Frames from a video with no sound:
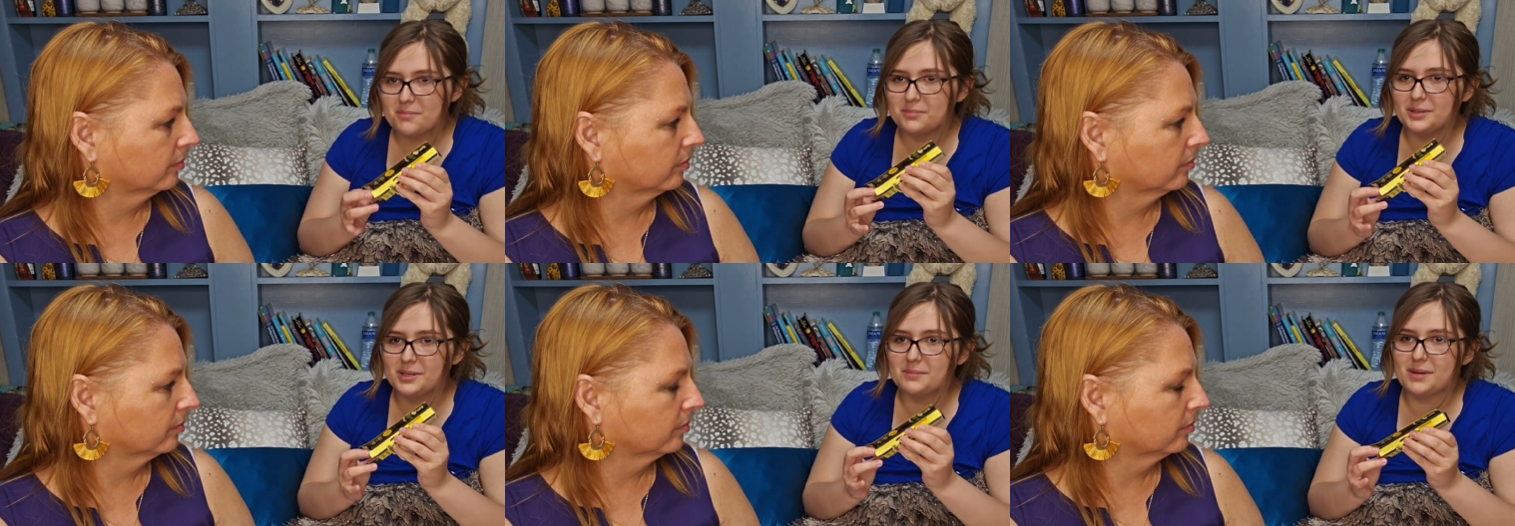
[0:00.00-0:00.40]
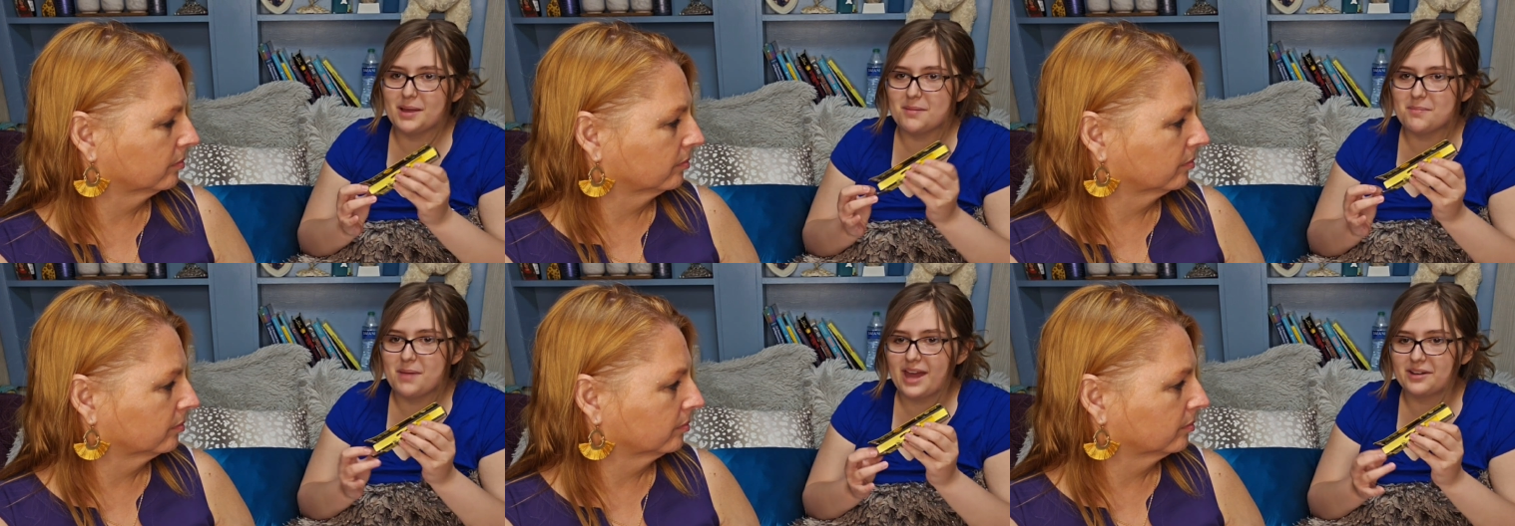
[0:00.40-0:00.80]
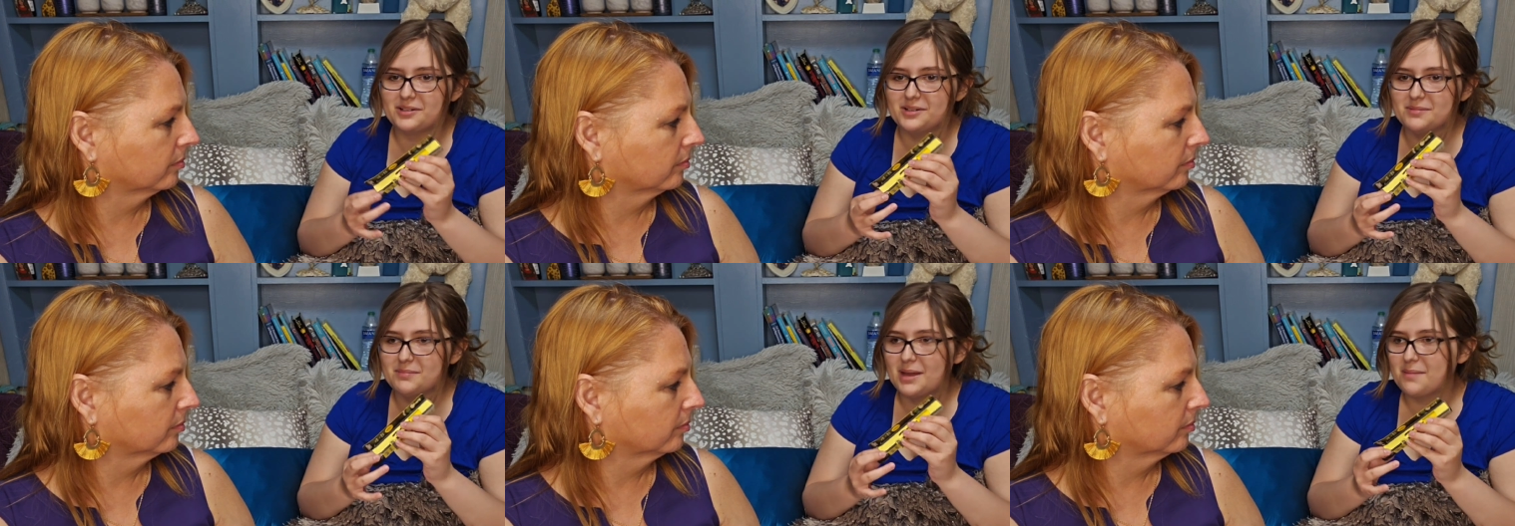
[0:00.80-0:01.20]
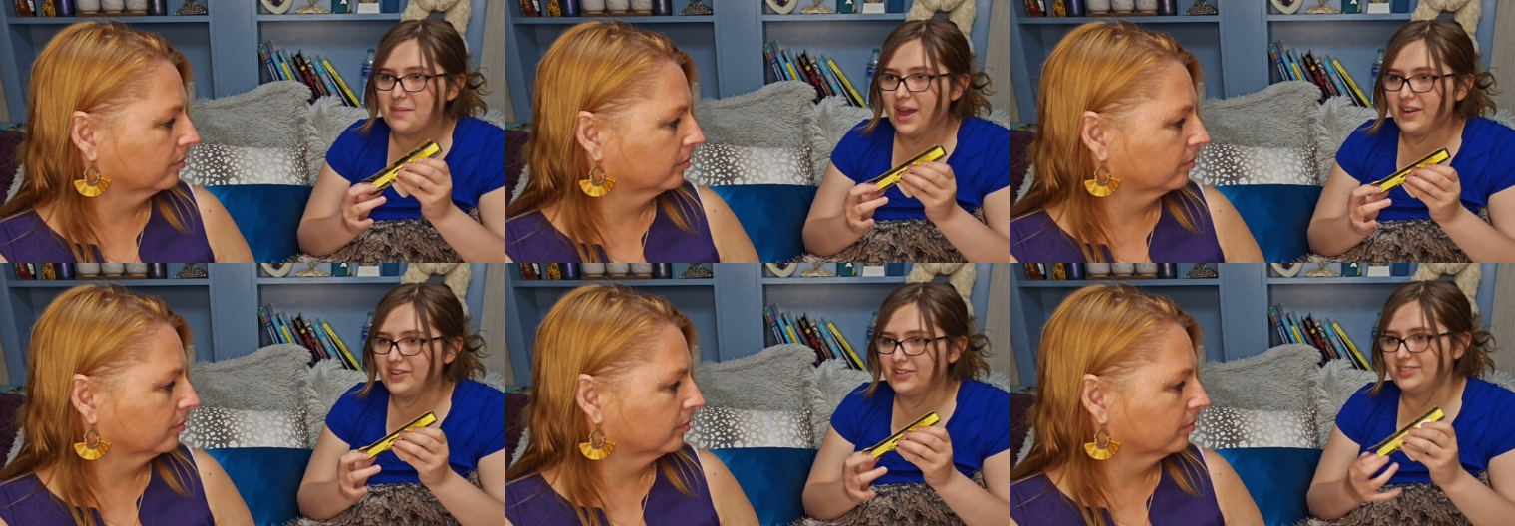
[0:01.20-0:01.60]
Speaker 1: but my battle, my
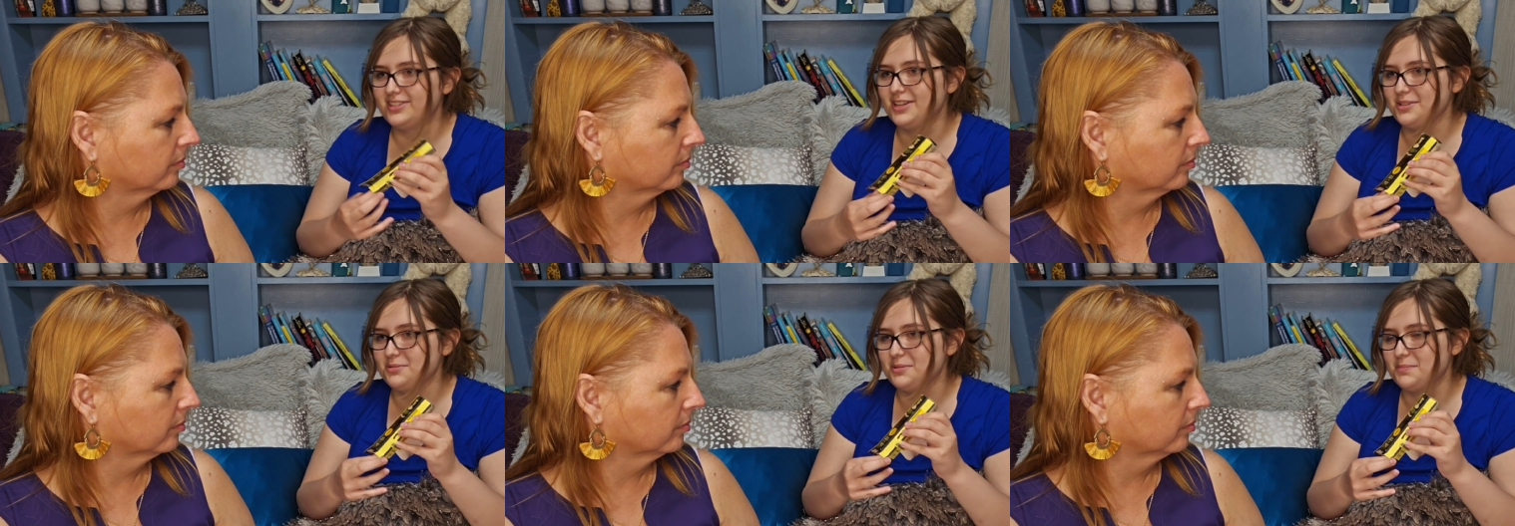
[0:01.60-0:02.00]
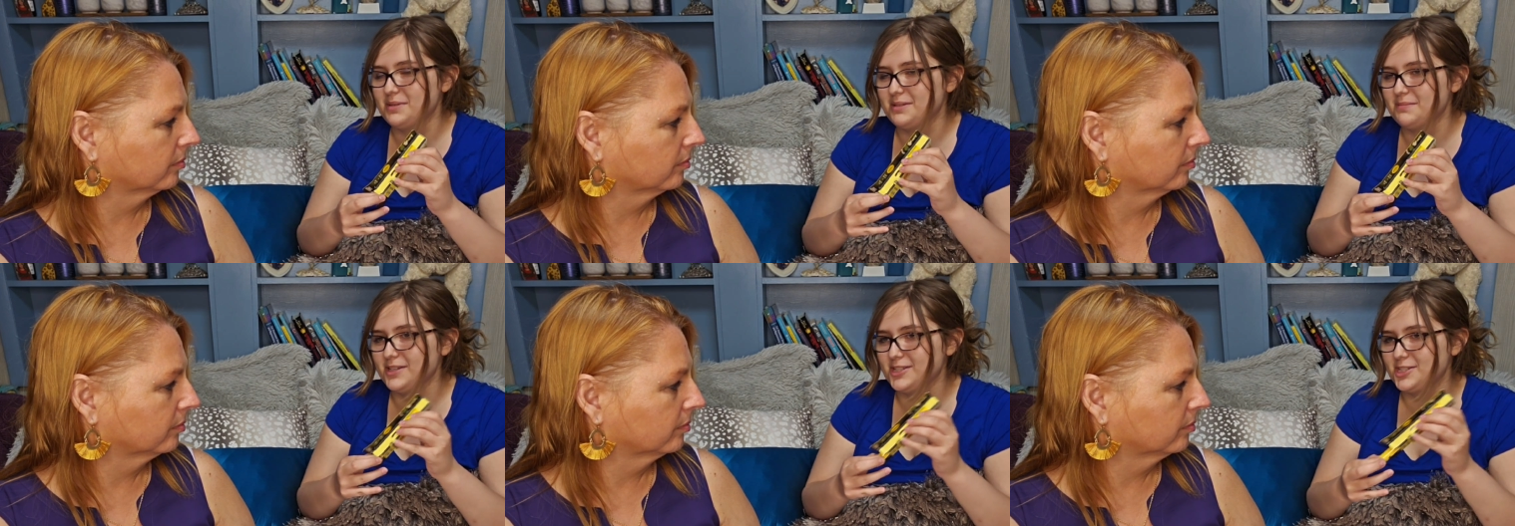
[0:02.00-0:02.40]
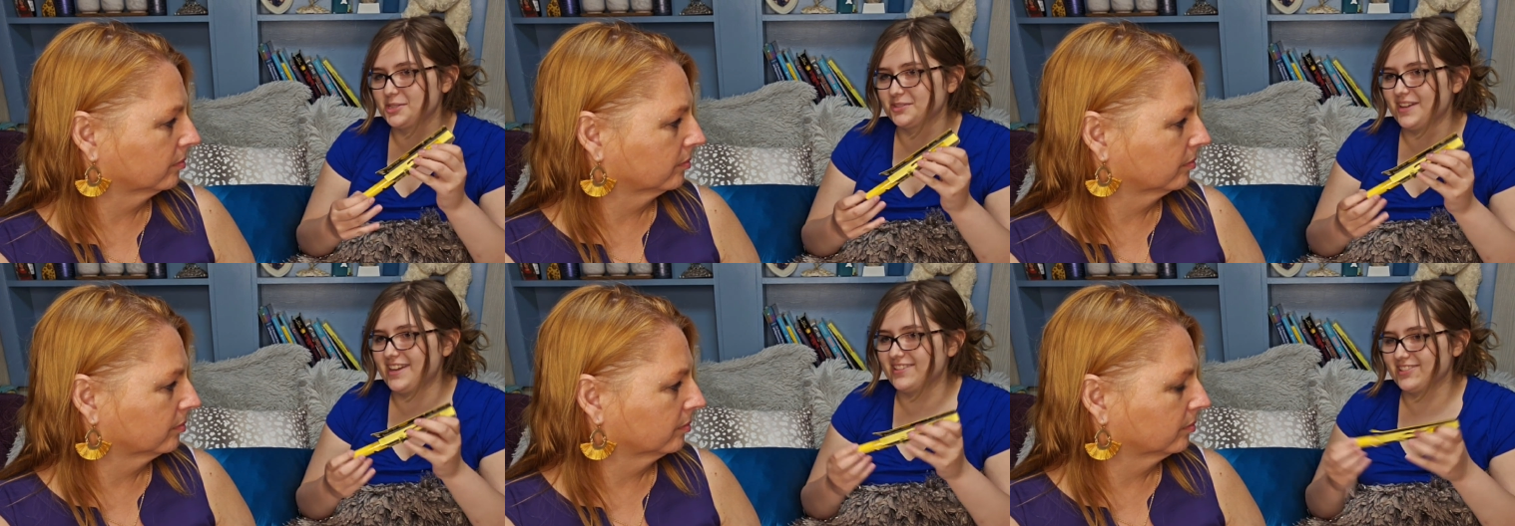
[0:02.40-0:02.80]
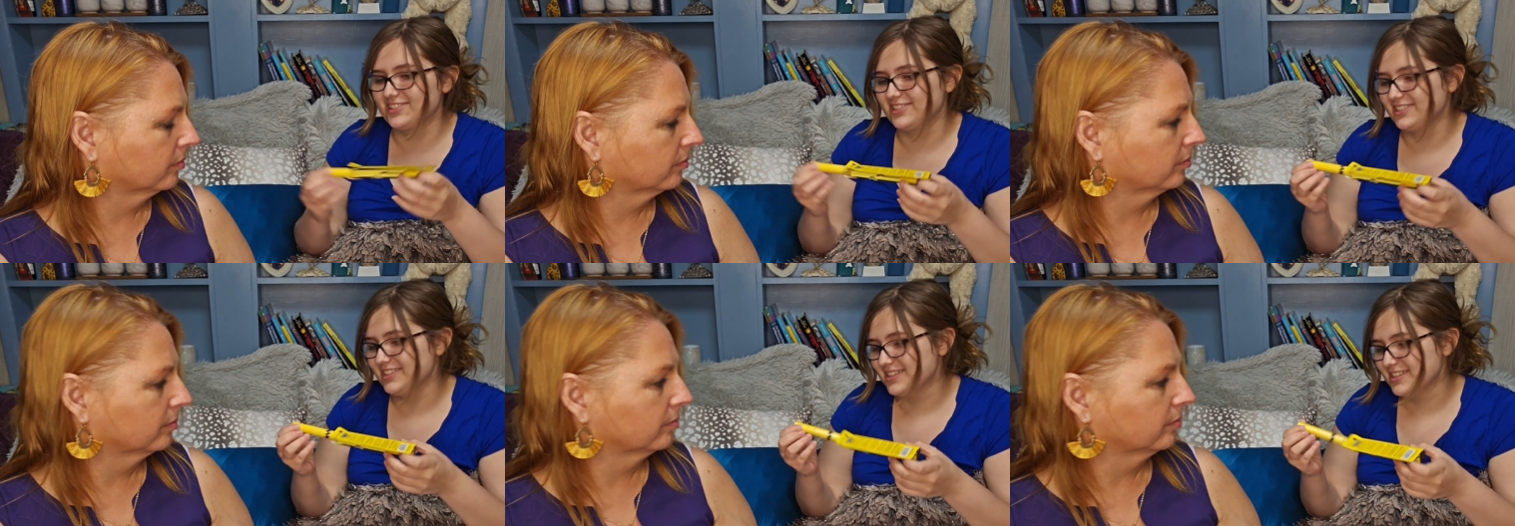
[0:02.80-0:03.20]
battle sense would be much
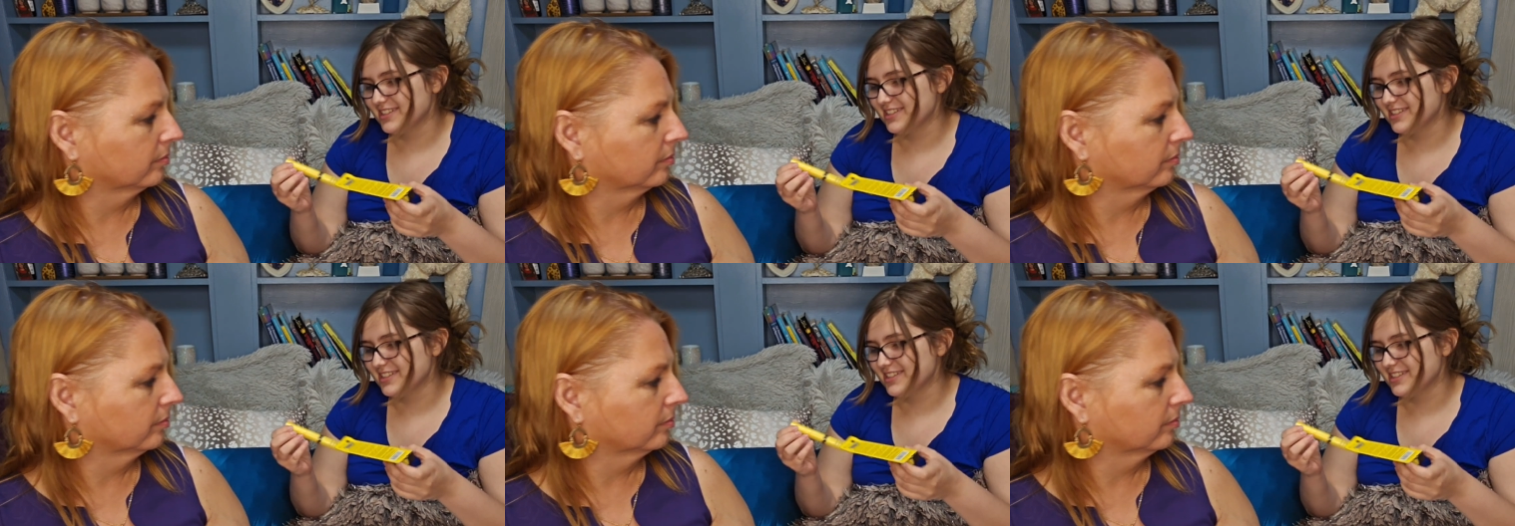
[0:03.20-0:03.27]
greater.